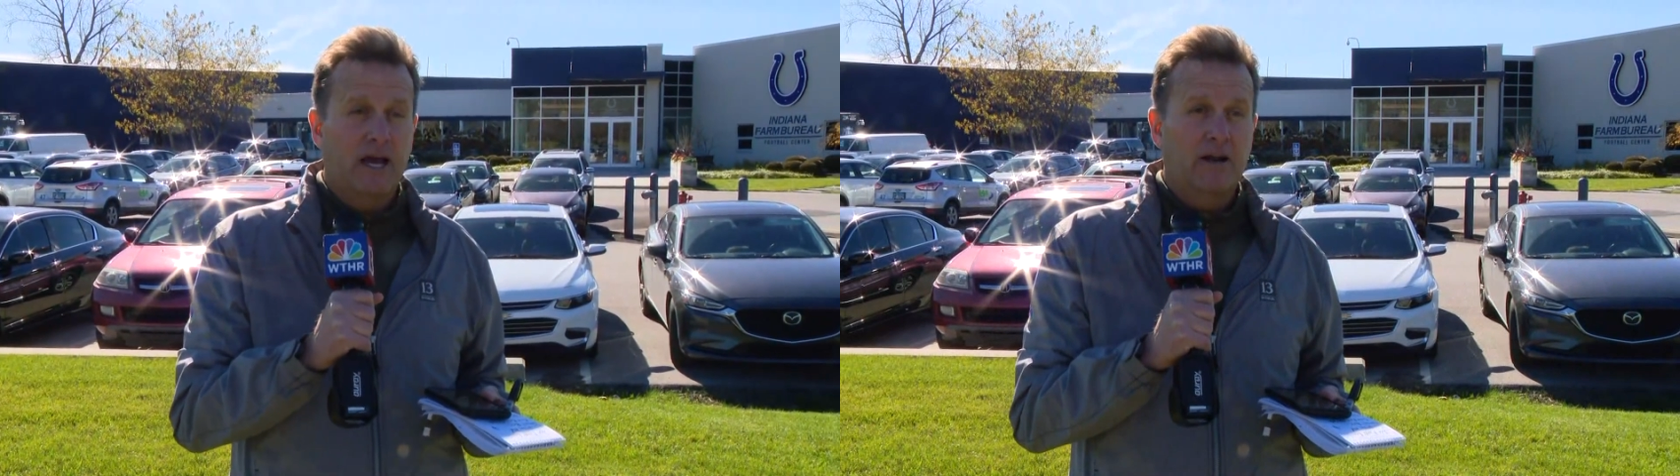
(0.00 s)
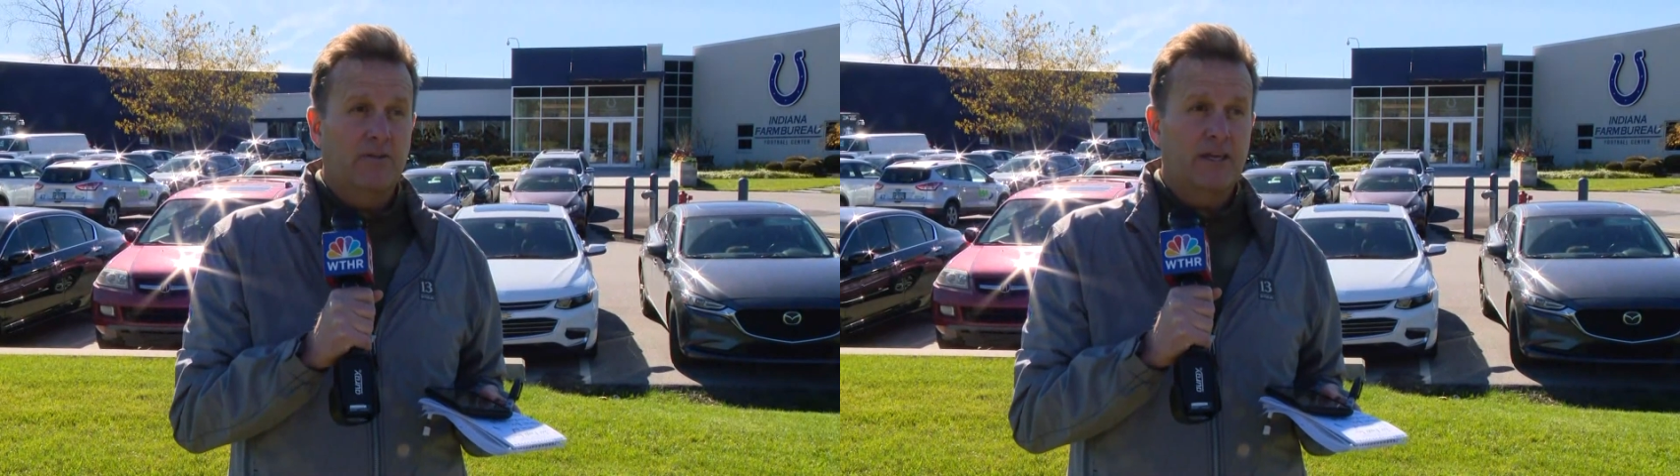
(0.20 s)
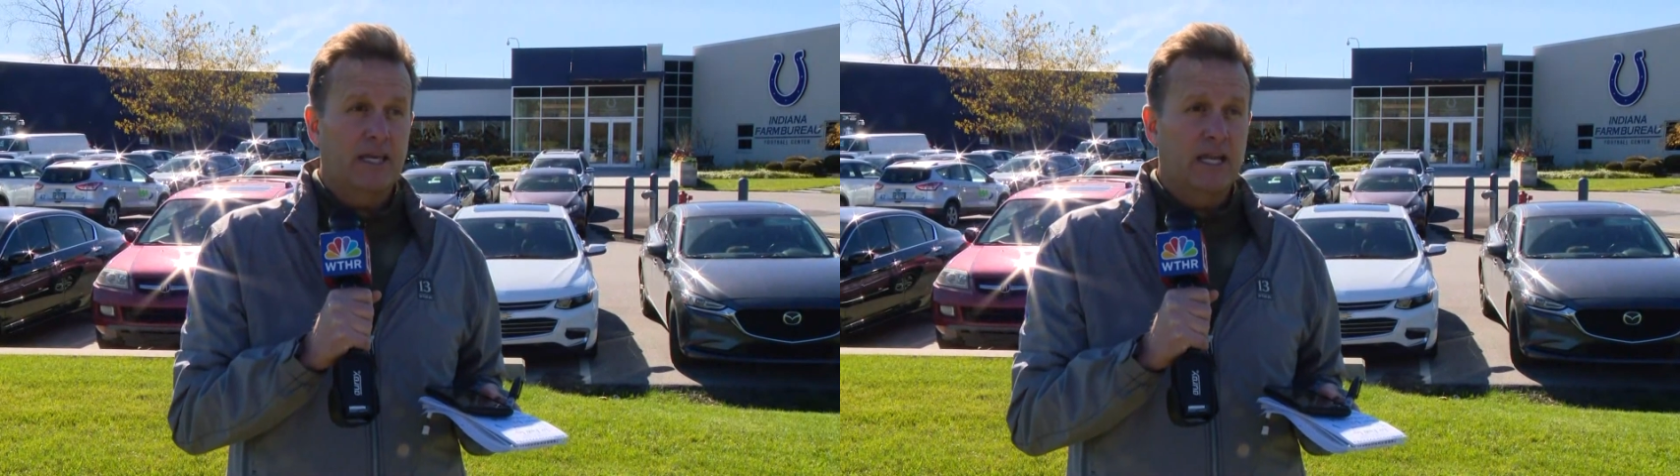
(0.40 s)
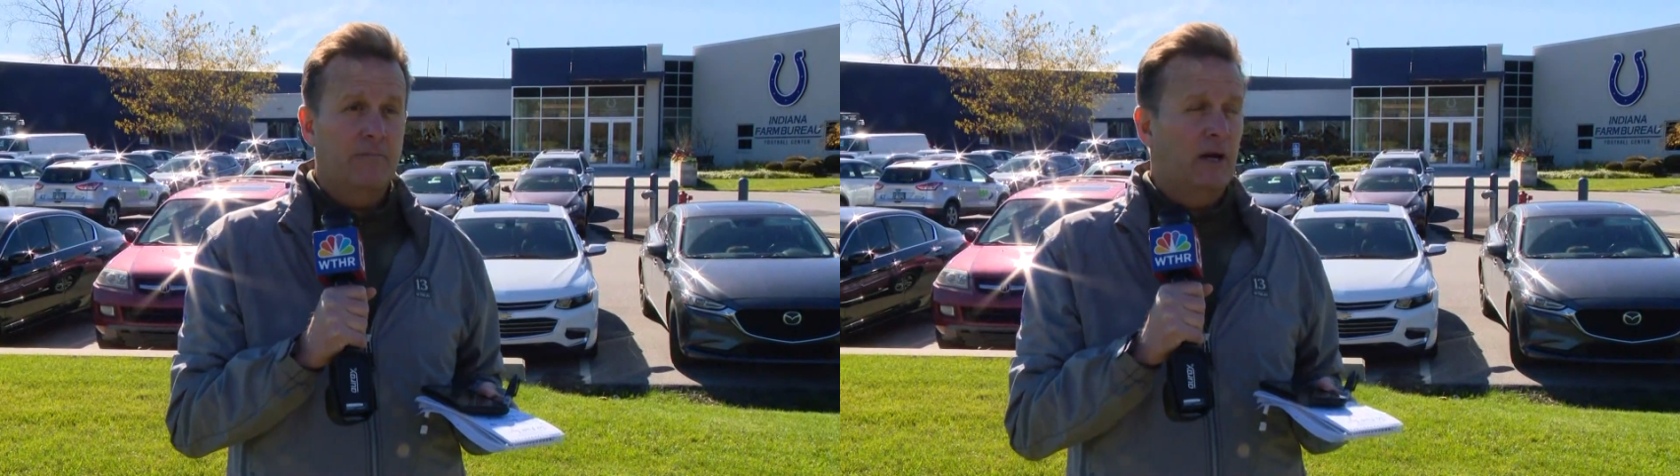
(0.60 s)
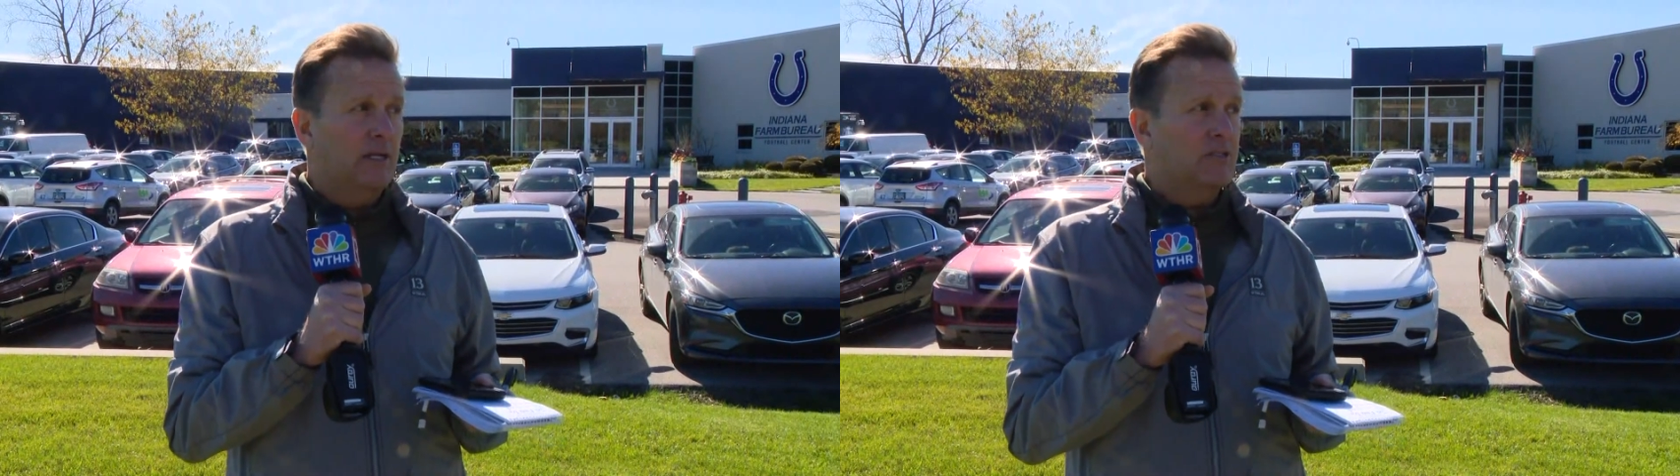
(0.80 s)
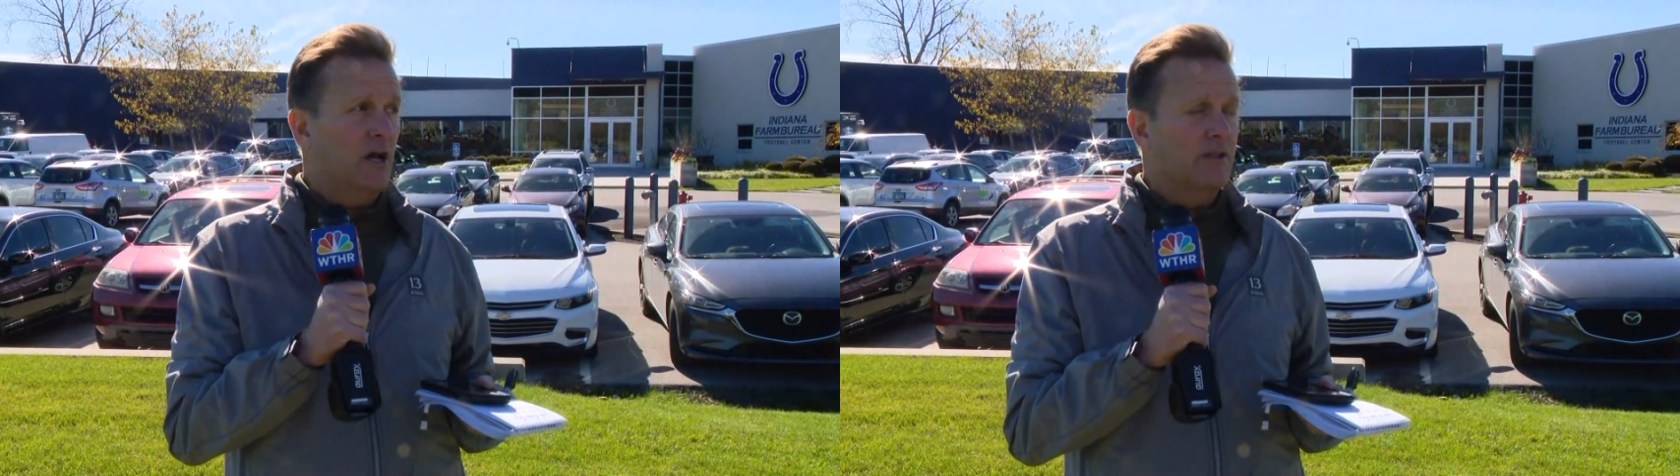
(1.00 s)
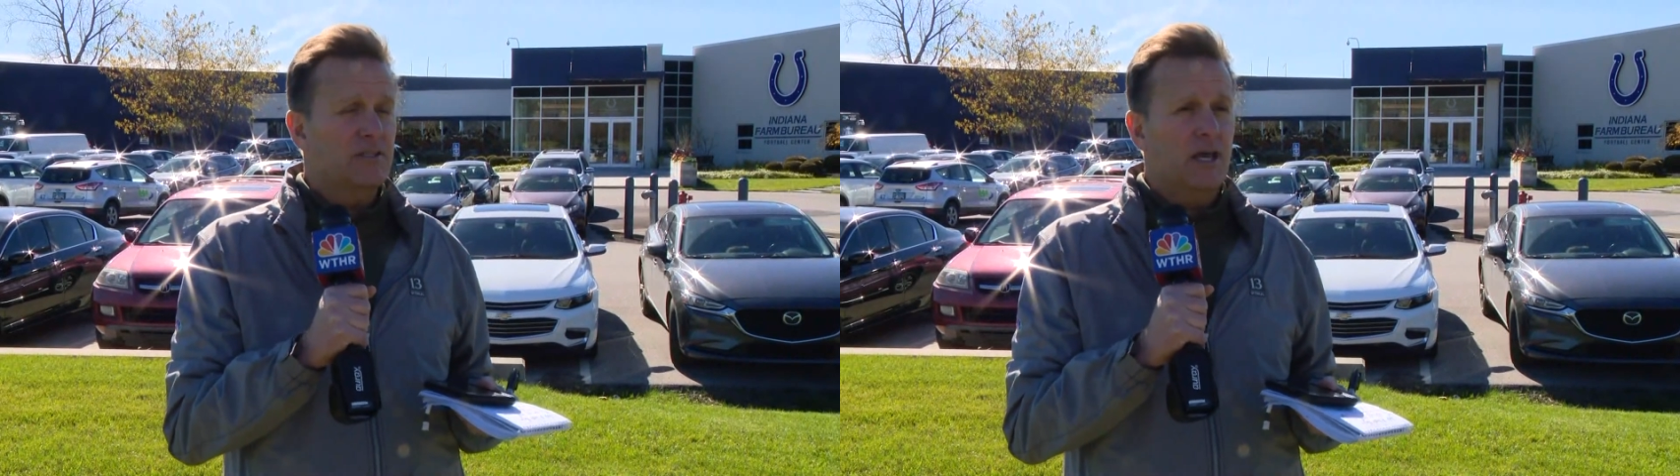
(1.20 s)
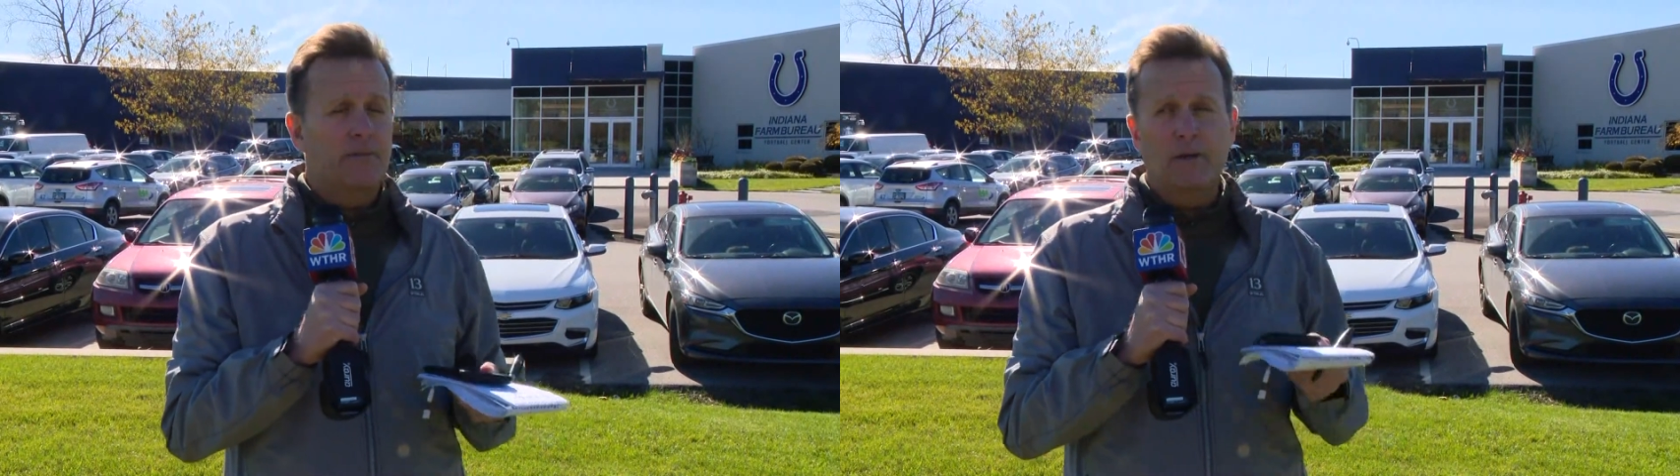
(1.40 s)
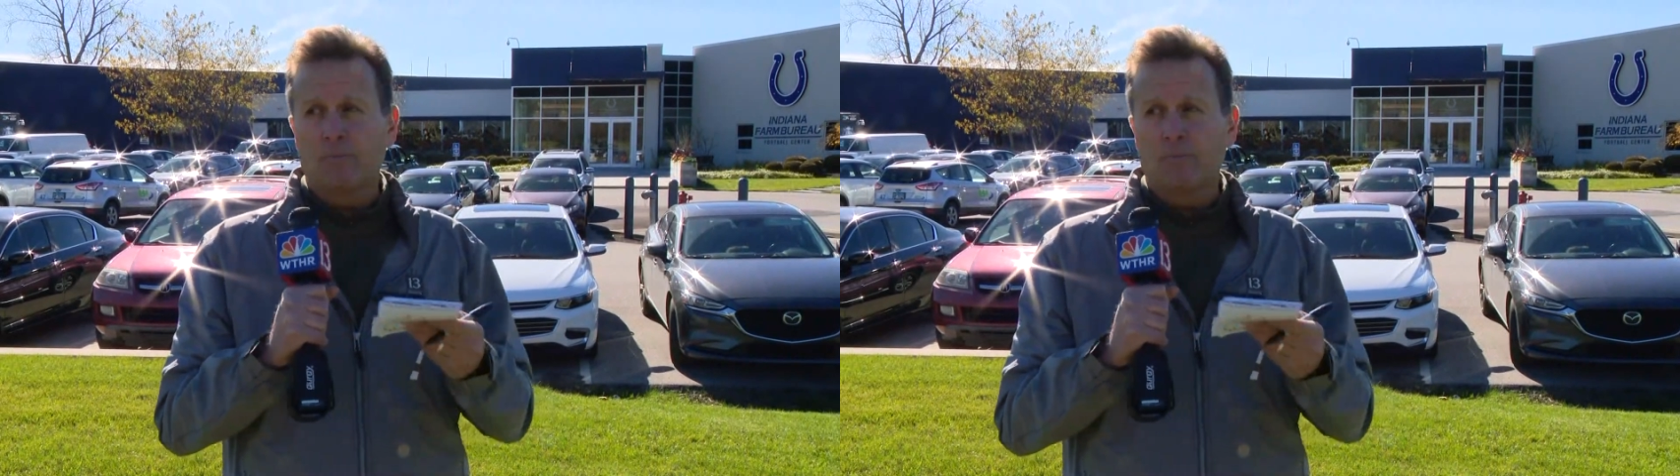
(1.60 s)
I don't think anybody saw this coming.